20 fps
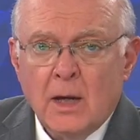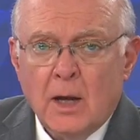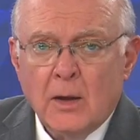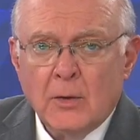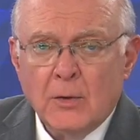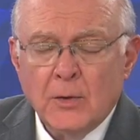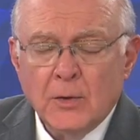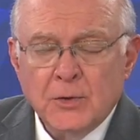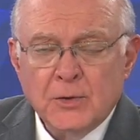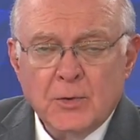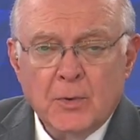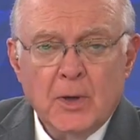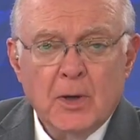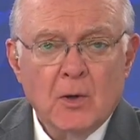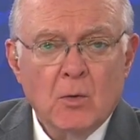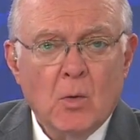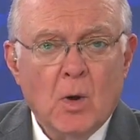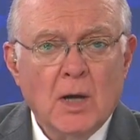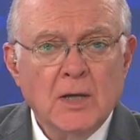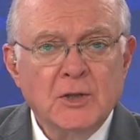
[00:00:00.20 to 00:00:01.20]
Other news we
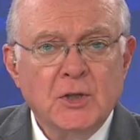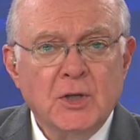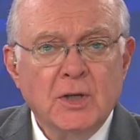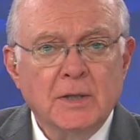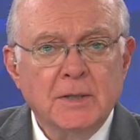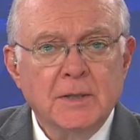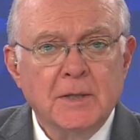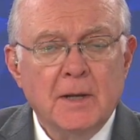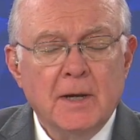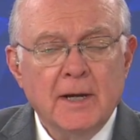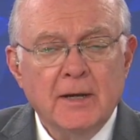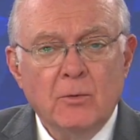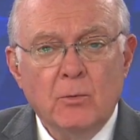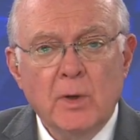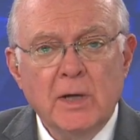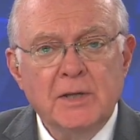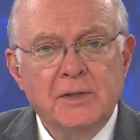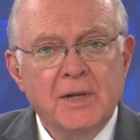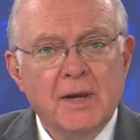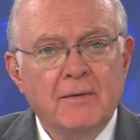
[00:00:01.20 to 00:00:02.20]
are watching tonight.
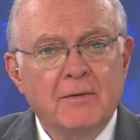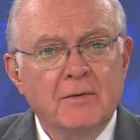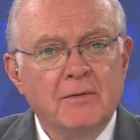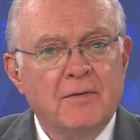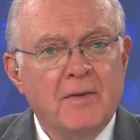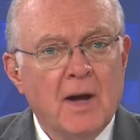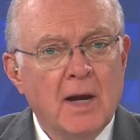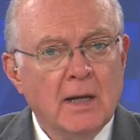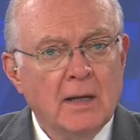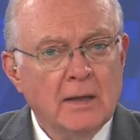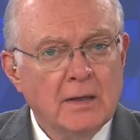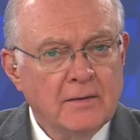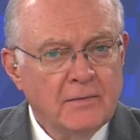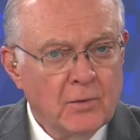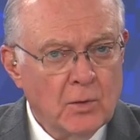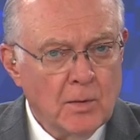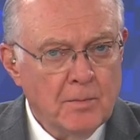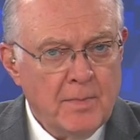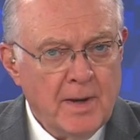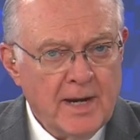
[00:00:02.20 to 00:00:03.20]
Weeks after filing
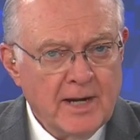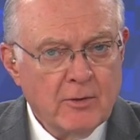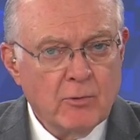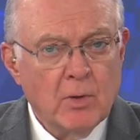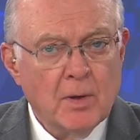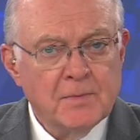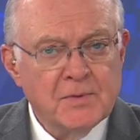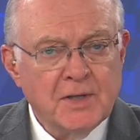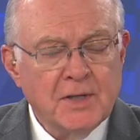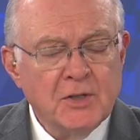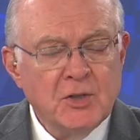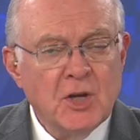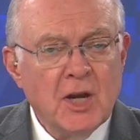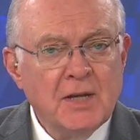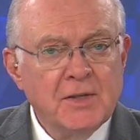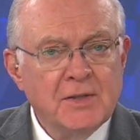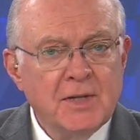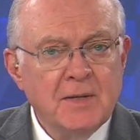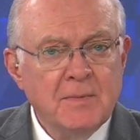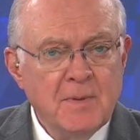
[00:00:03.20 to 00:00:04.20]
for bankruptcy,
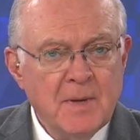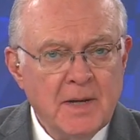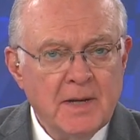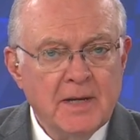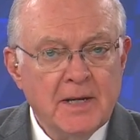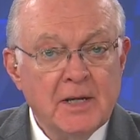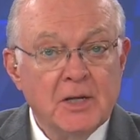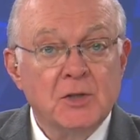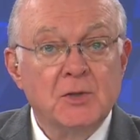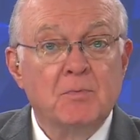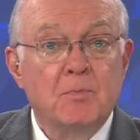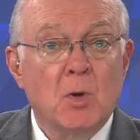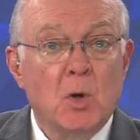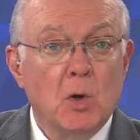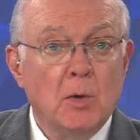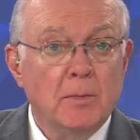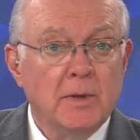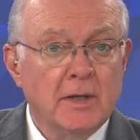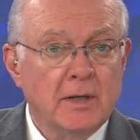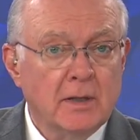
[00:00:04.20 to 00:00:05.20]
JCPenney is
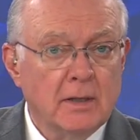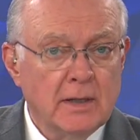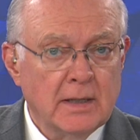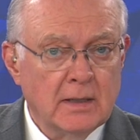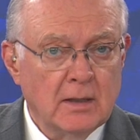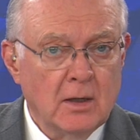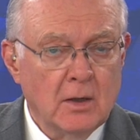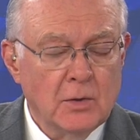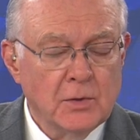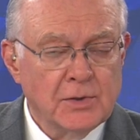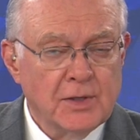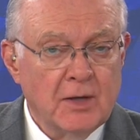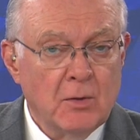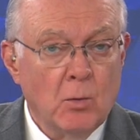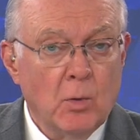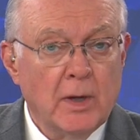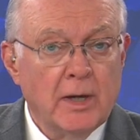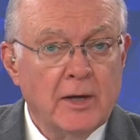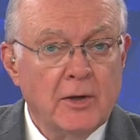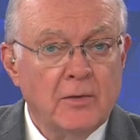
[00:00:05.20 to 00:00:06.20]
permanently closing
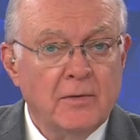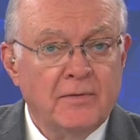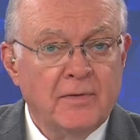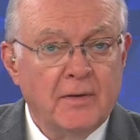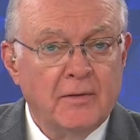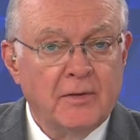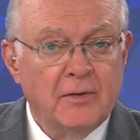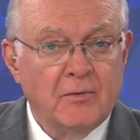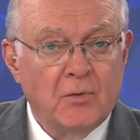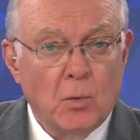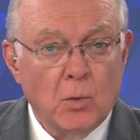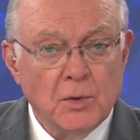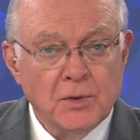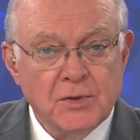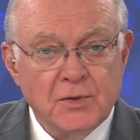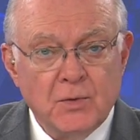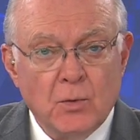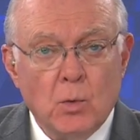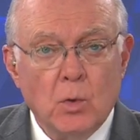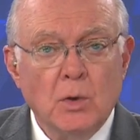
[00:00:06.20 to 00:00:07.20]
154
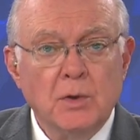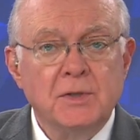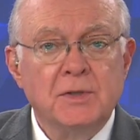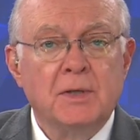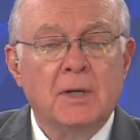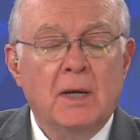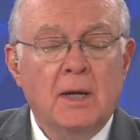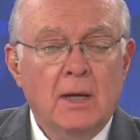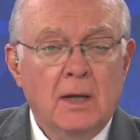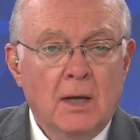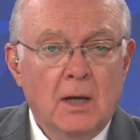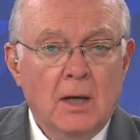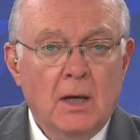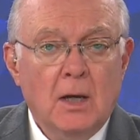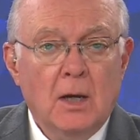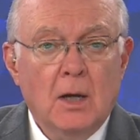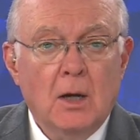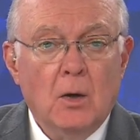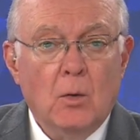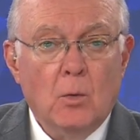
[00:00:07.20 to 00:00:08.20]
stores.
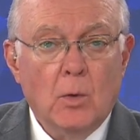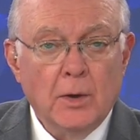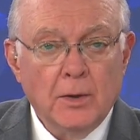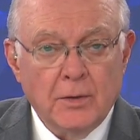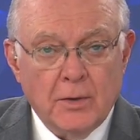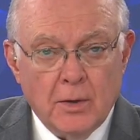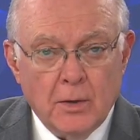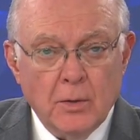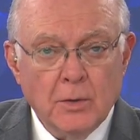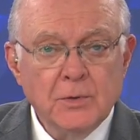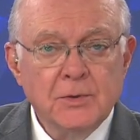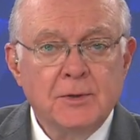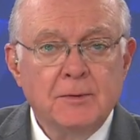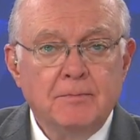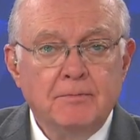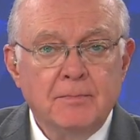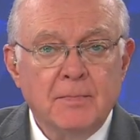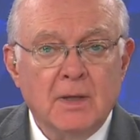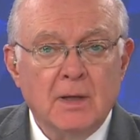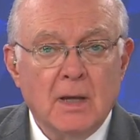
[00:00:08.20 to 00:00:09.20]
One of those,
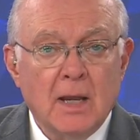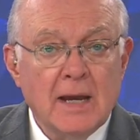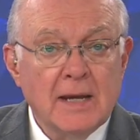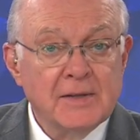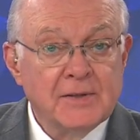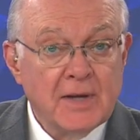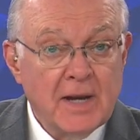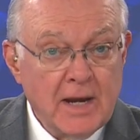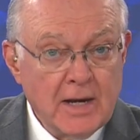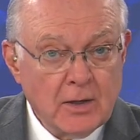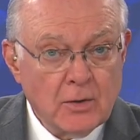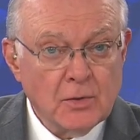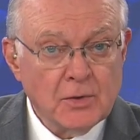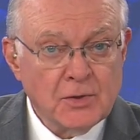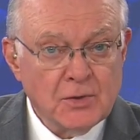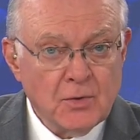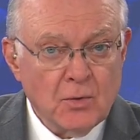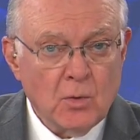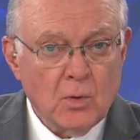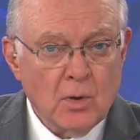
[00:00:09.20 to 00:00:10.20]
the last anchor
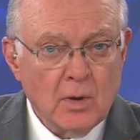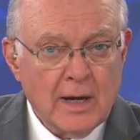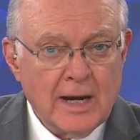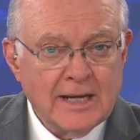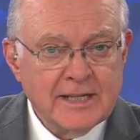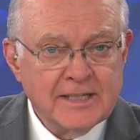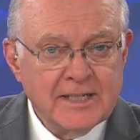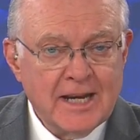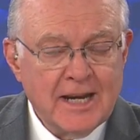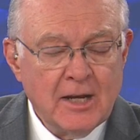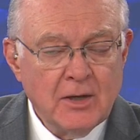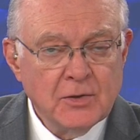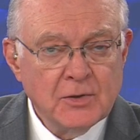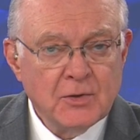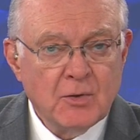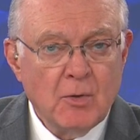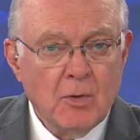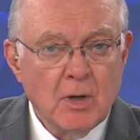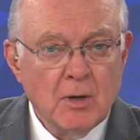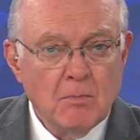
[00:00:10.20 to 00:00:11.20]
store at Town
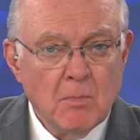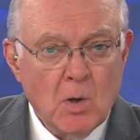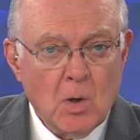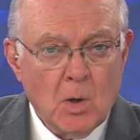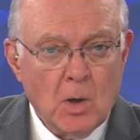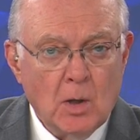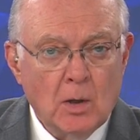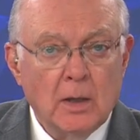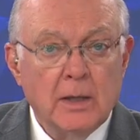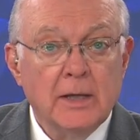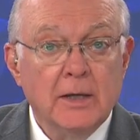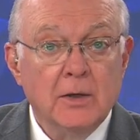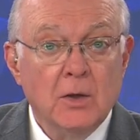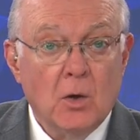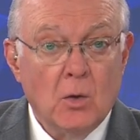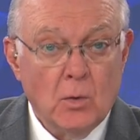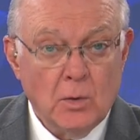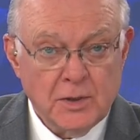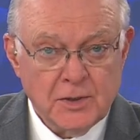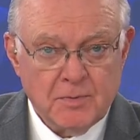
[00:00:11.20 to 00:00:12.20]
Square Mall in
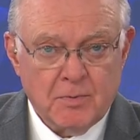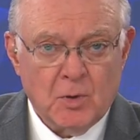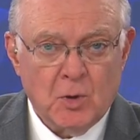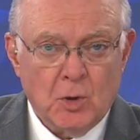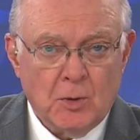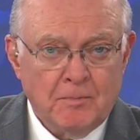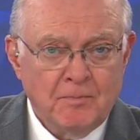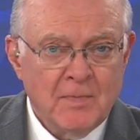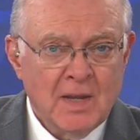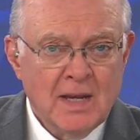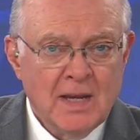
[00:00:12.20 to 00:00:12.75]
Owensboro.